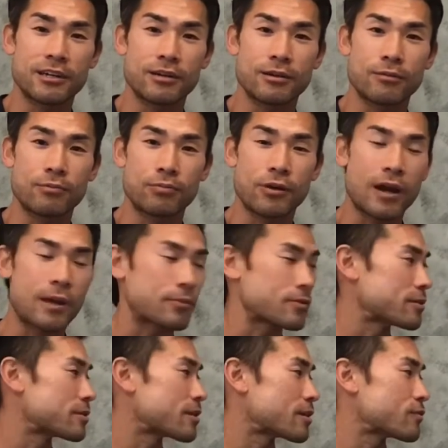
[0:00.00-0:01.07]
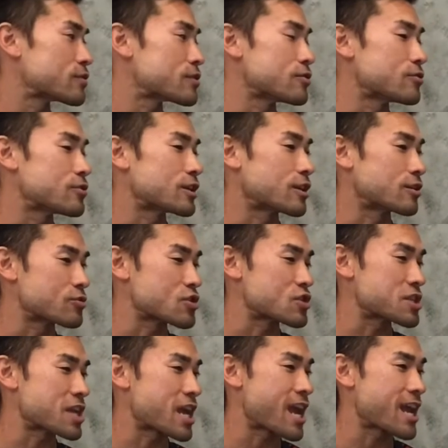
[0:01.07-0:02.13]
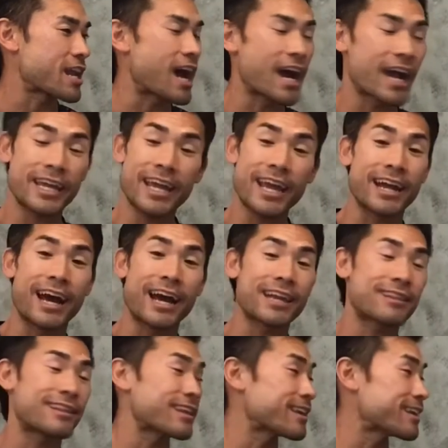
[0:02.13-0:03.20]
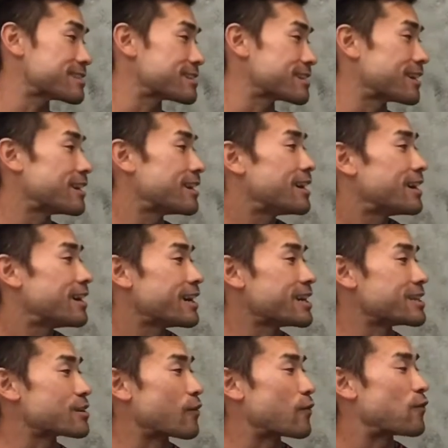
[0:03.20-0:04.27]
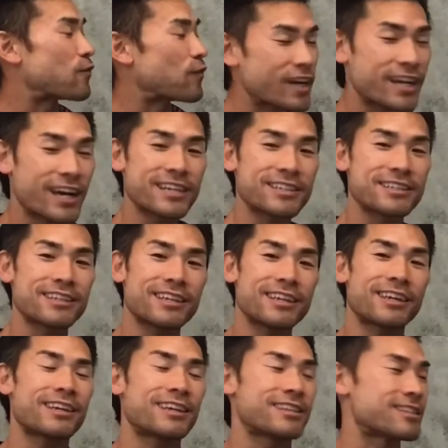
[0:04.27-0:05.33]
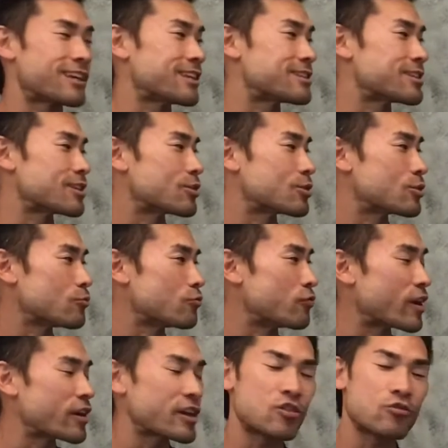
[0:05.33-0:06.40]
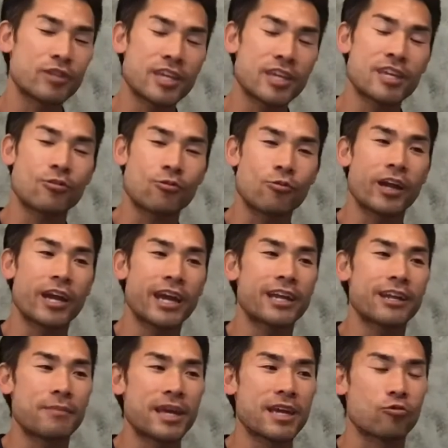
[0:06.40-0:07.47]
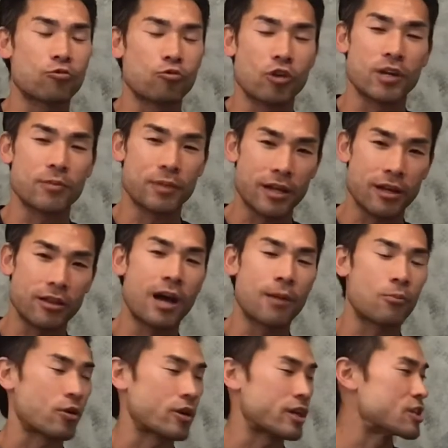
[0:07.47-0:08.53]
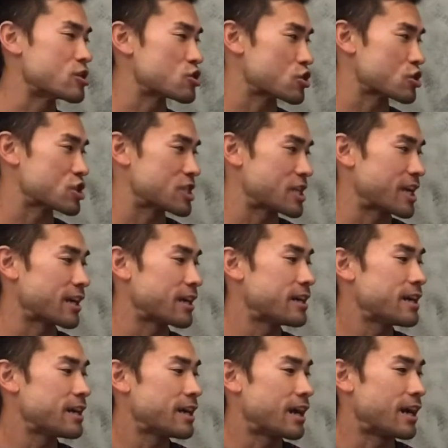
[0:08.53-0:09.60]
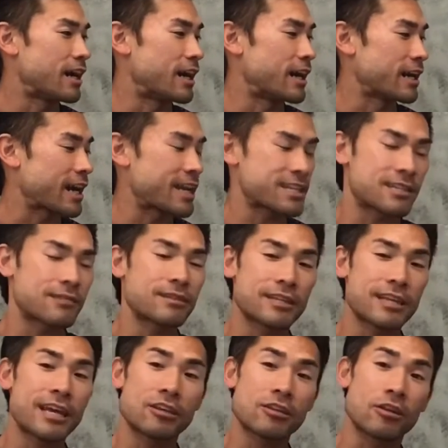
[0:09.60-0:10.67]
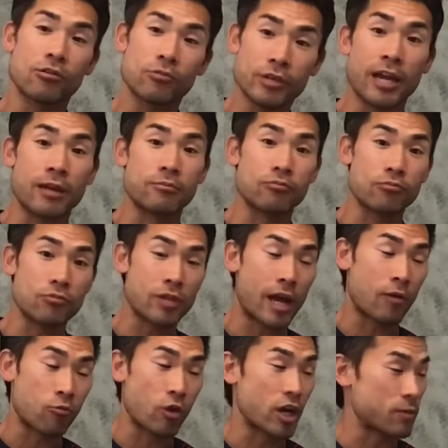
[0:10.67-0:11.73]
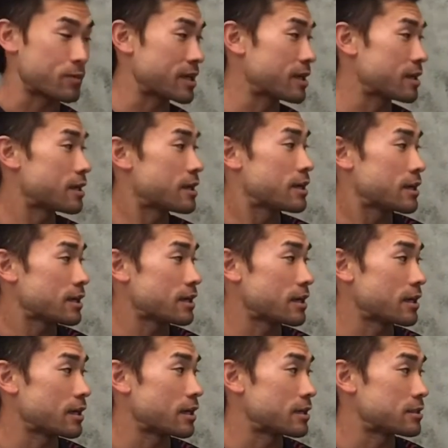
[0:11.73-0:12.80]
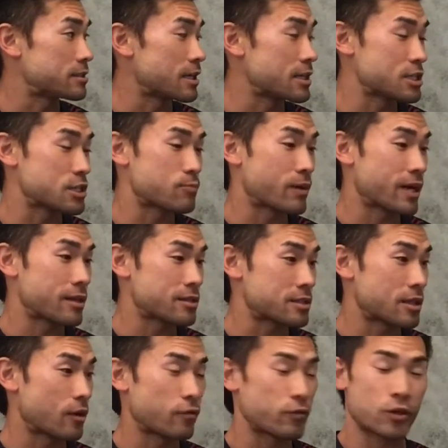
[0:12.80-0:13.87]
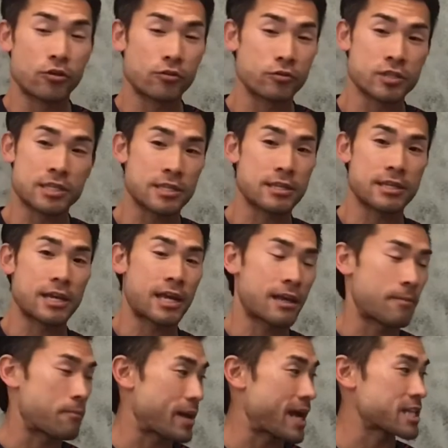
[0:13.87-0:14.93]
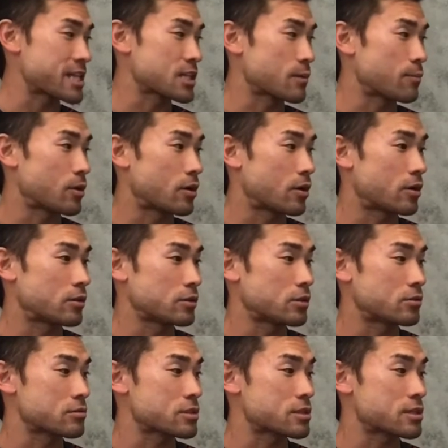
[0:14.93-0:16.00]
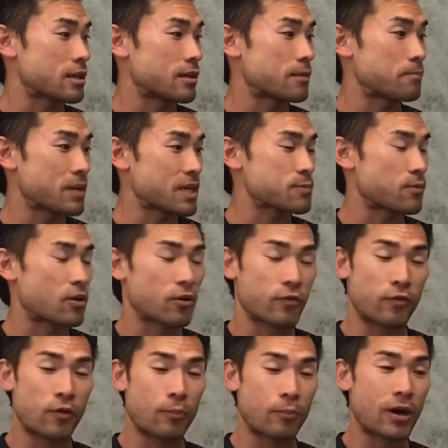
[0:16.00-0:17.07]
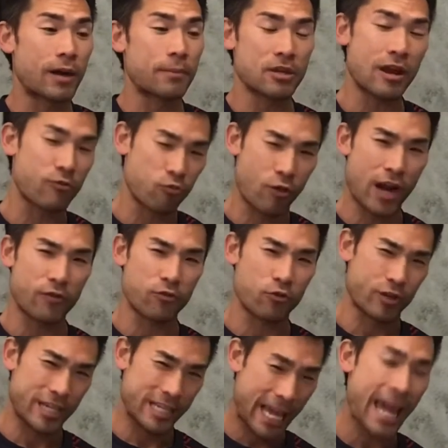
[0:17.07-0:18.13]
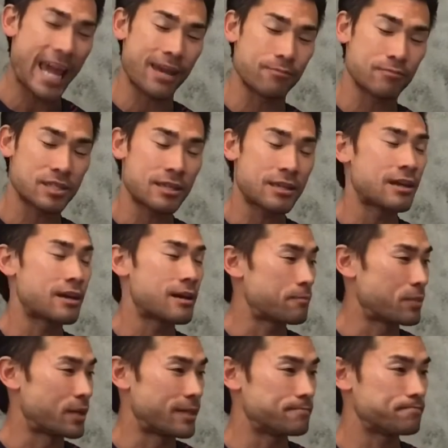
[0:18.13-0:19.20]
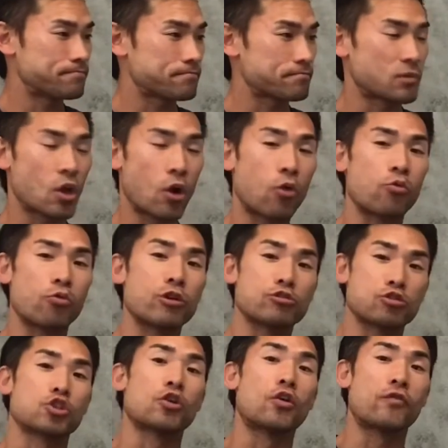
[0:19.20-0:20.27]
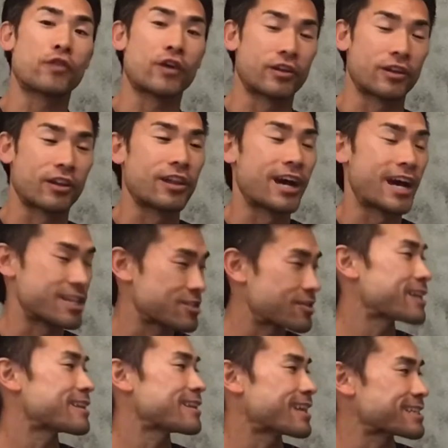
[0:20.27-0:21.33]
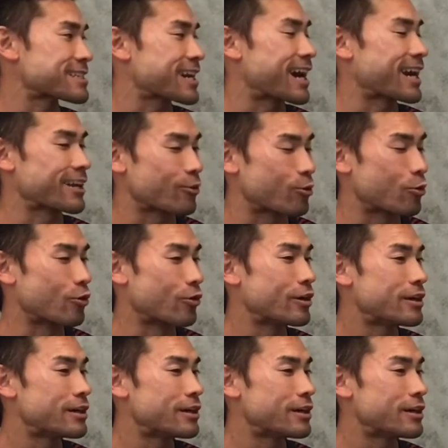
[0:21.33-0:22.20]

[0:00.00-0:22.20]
proper enough so you can understand. Again, I think it's a fun idea. It's a very unique way to make rugby a lot more interesting. Kind of something that, again, that rugby does by itself. You don't see that in basketball. You don't see it in baseball or football. I mean, you have rivalry games, but no real trophy on the line. So I think that's kind of cool.